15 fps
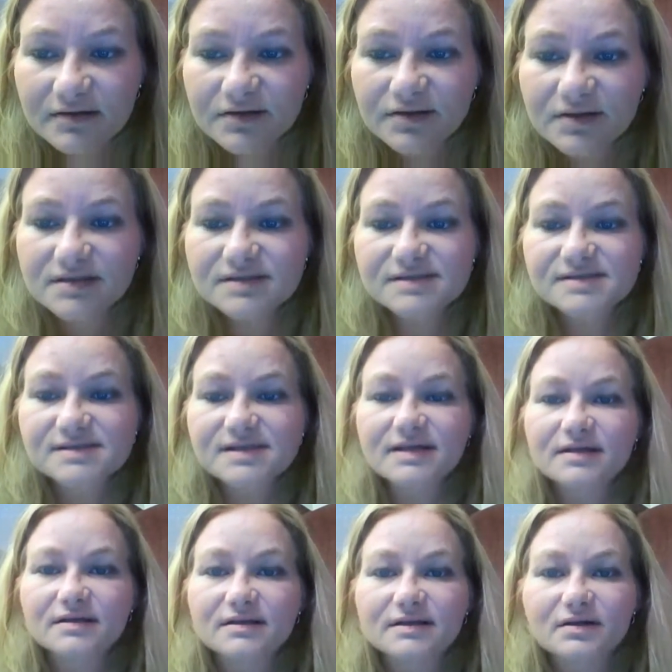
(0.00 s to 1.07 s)
You can see
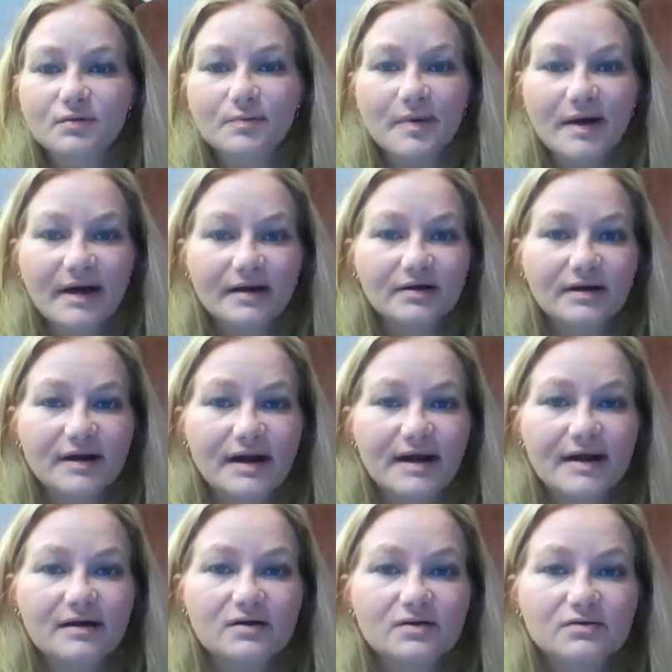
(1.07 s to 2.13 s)
a little better
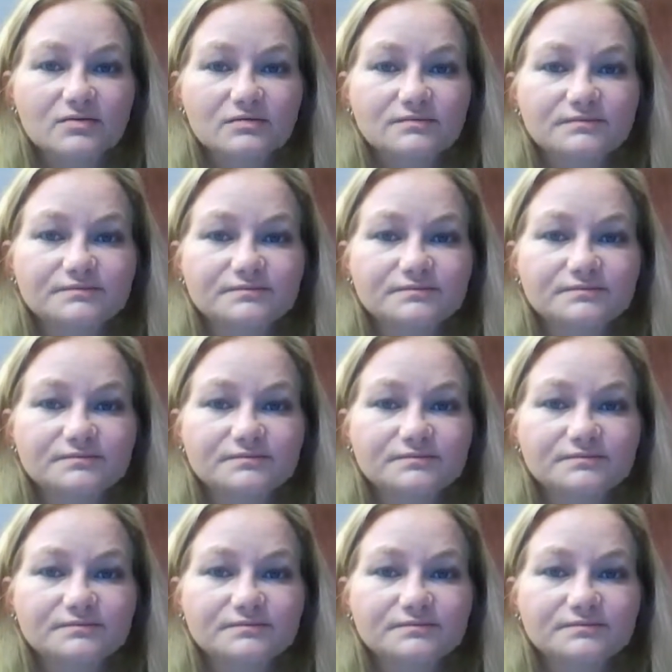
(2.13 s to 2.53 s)
now.